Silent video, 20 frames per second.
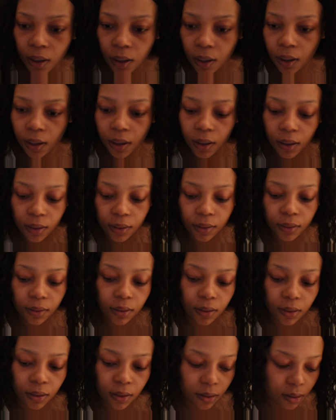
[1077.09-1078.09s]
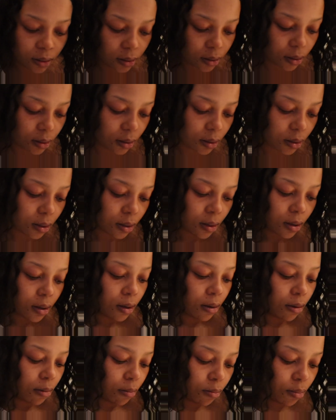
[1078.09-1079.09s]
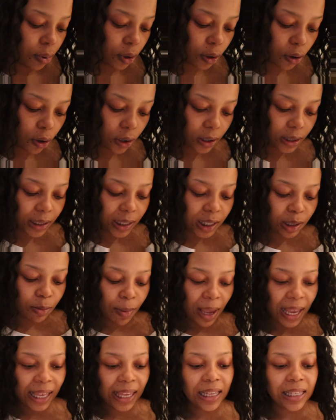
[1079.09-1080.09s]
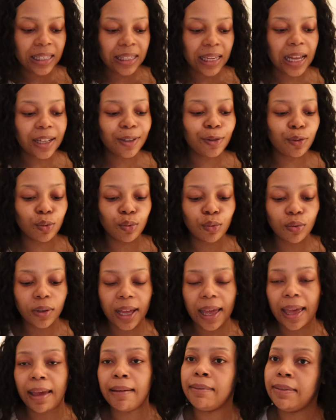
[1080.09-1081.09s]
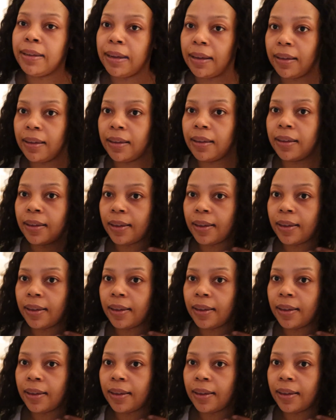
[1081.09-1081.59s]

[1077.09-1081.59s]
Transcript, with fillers: Um, because it's mega siatura ende.